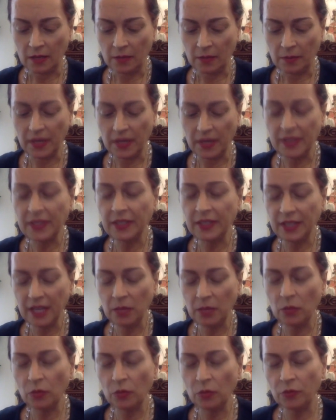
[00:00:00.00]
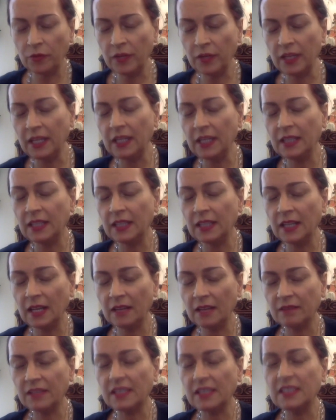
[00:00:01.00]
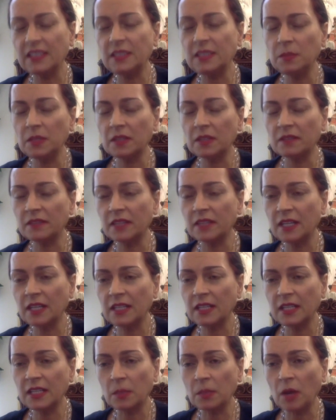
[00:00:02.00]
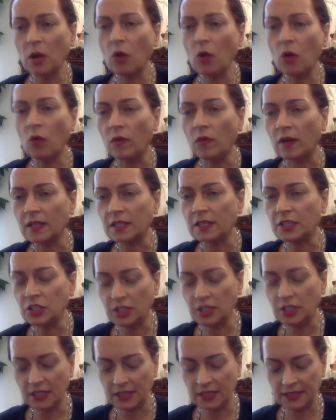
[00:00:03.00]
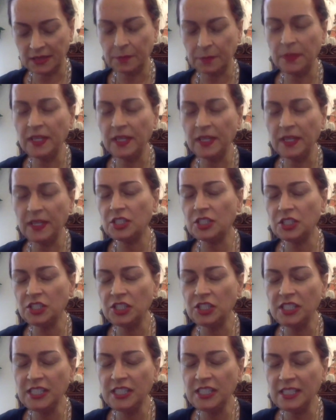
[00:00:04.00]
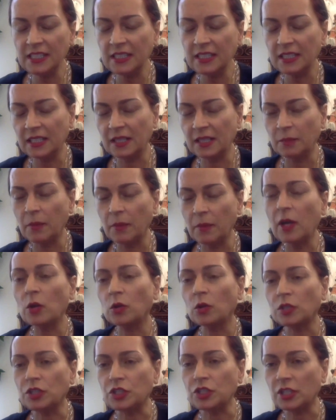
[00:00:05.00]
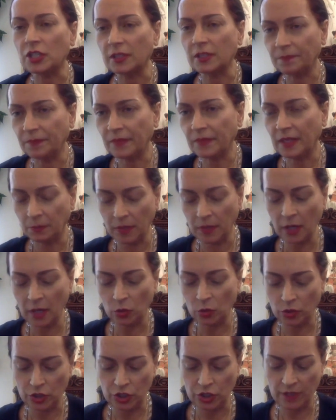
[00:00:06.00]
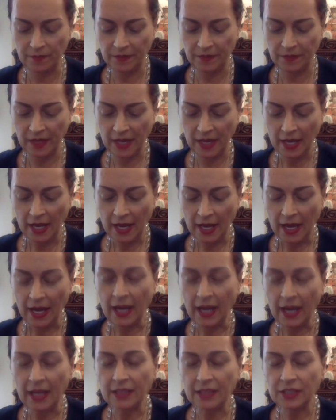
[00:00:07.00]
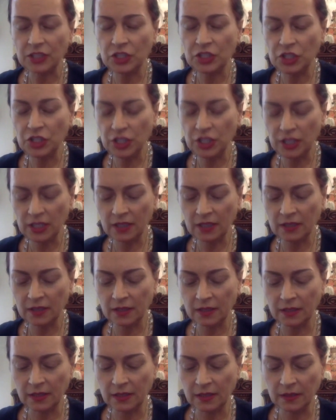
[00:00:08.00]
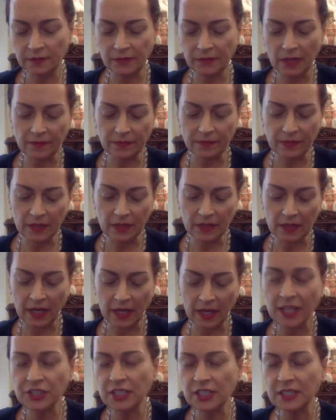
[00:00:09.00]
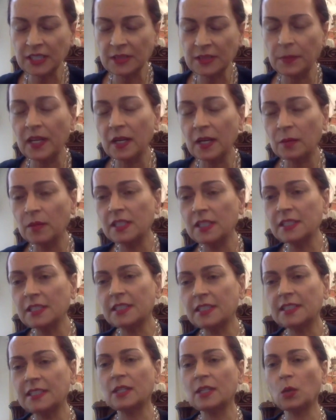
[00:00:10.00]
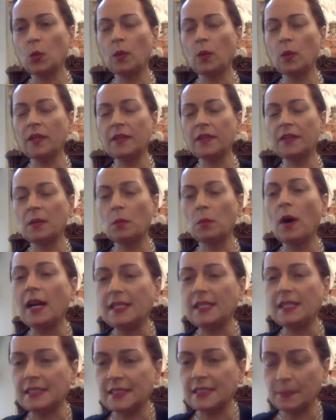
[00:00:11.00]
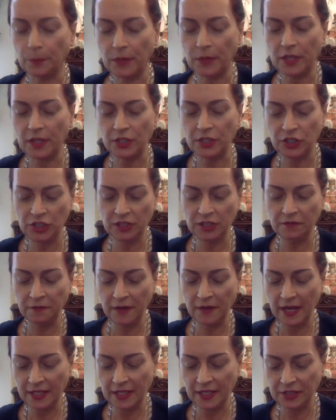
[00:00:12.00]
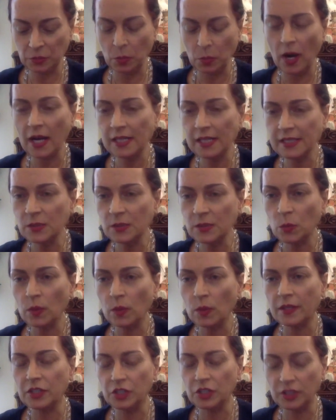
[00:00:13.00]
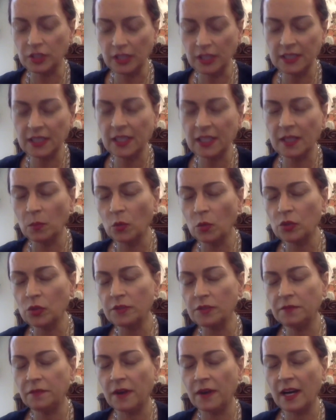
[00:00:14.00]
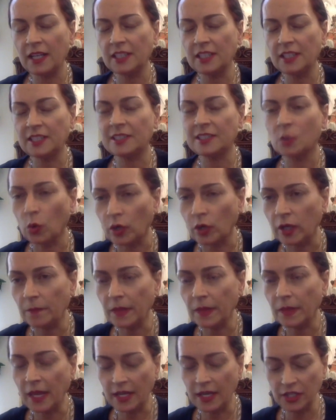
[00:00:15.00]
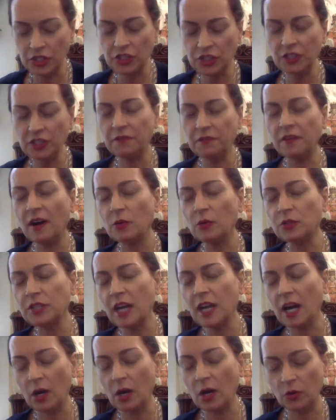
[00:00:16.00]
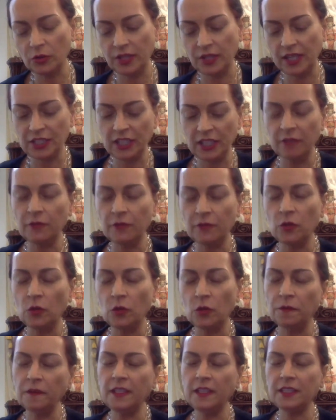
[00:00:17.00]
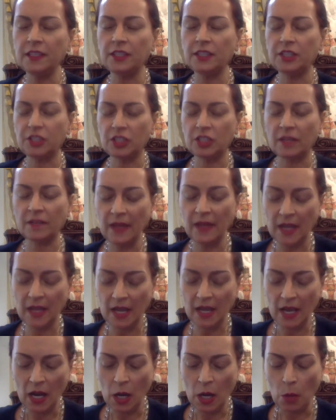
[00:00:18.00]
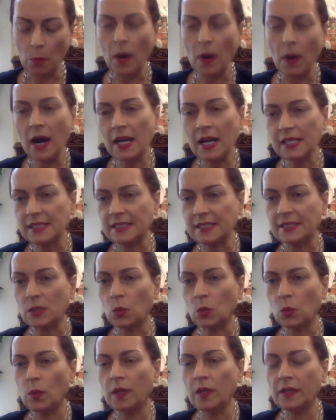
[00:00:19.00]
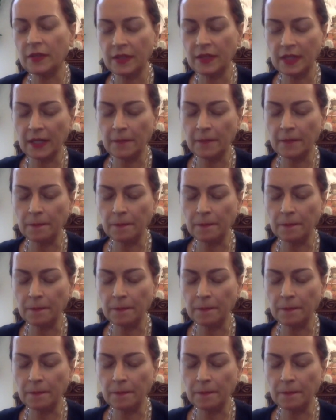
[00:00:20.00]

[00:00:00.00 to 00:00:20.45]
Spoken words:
by the name of Irina Vladimirovna Yermakova. She is PhD in biology. And she had experiments with the mice. She fed mice with the genetically modified soy. And she found out that if you feed mice with